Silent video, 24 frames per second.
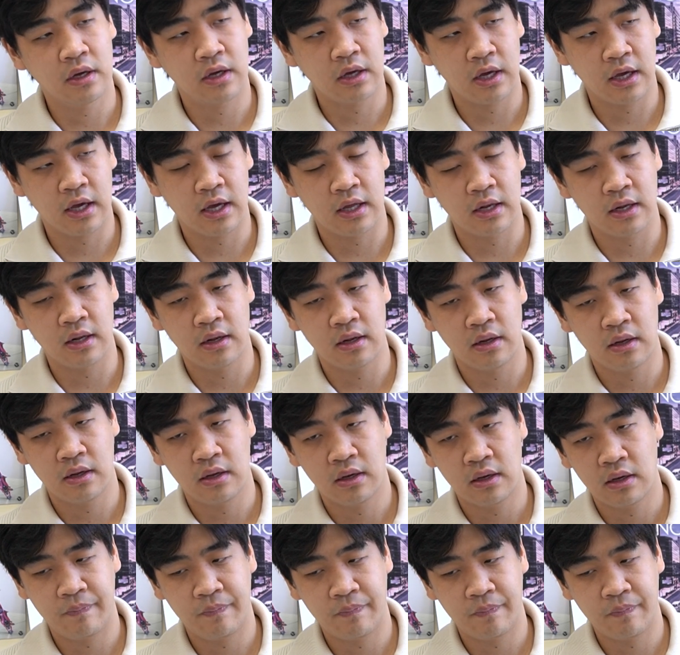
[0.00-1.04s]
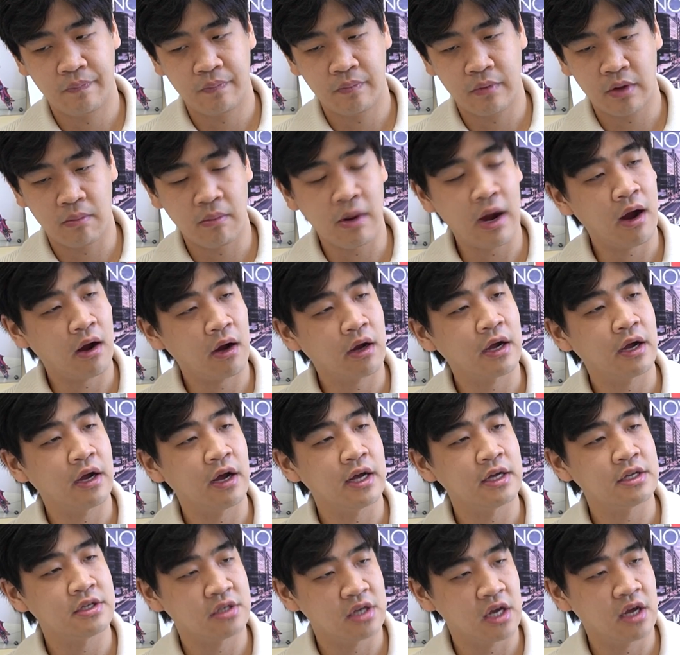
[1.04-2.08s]
in America
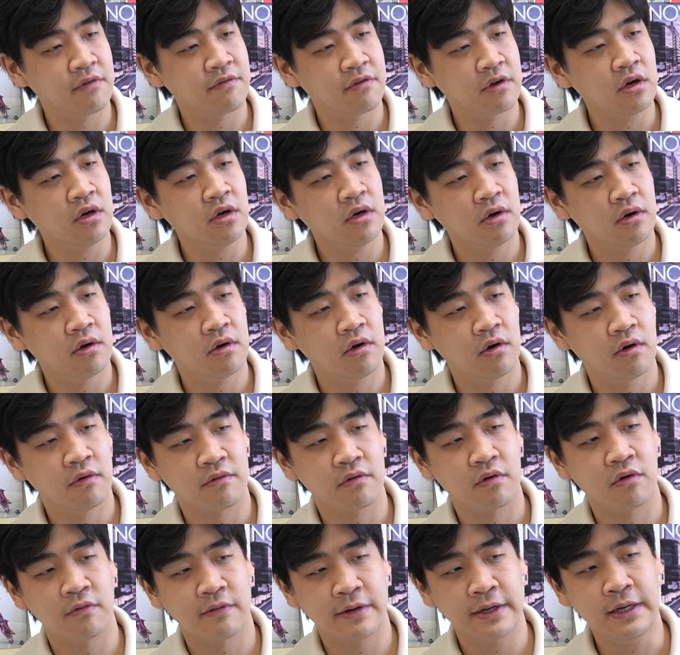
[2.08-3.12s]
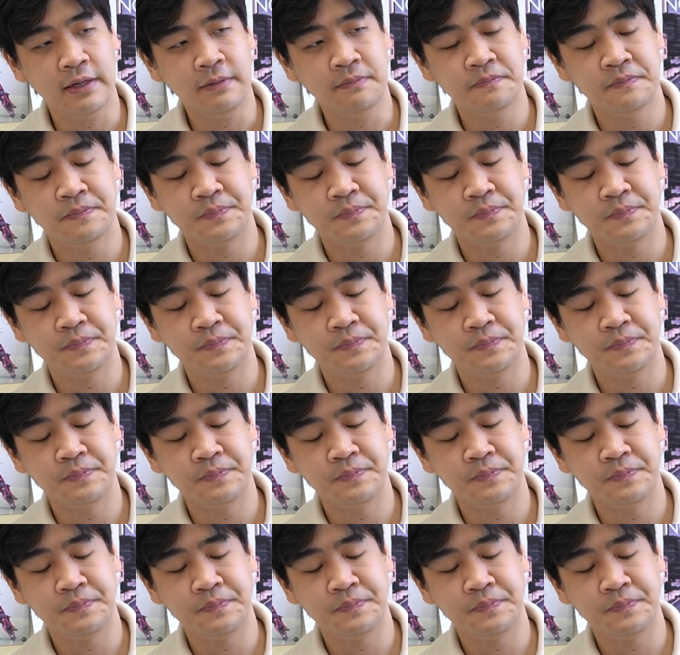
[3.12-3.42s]
as savior of Korea,